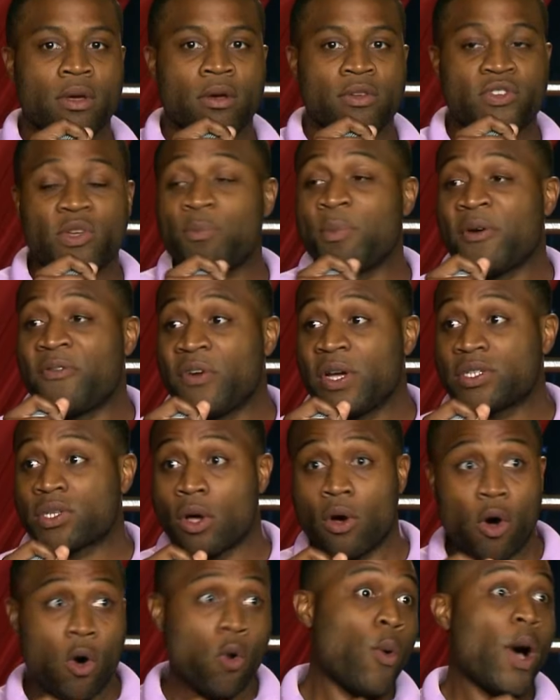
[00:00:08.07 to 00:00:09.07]
Some of my friends
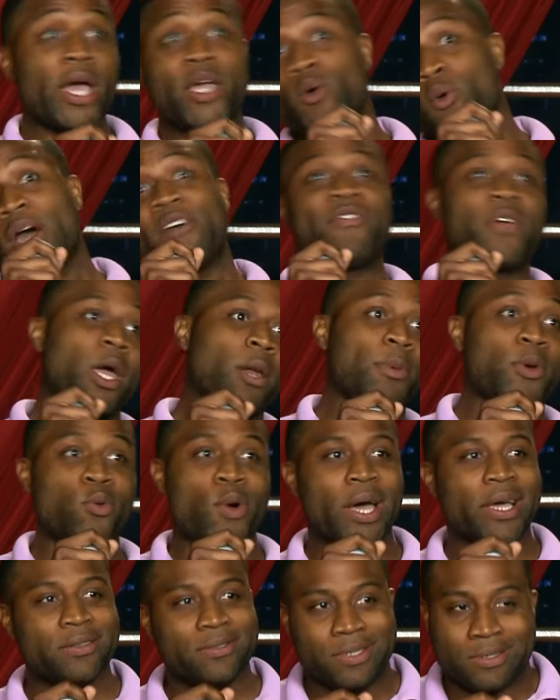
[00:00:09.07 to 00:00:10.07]
are like, oh, why your wife gotta be
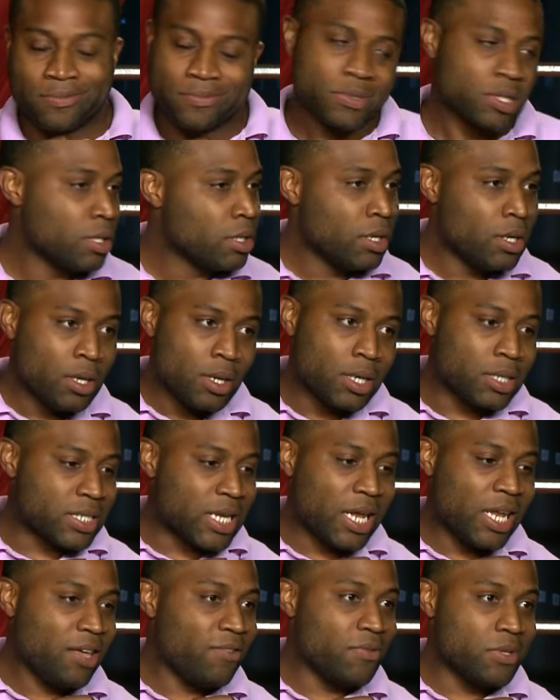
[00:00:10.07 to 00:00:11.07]
white? Because
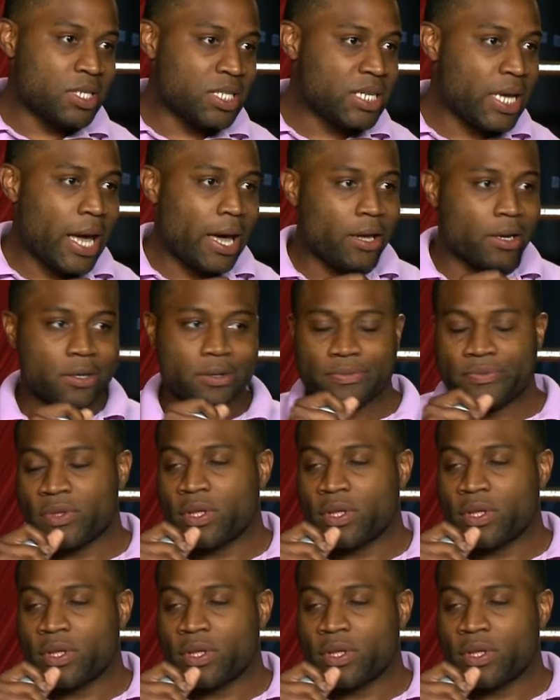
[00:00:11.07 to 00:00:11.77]
I live in Seattle.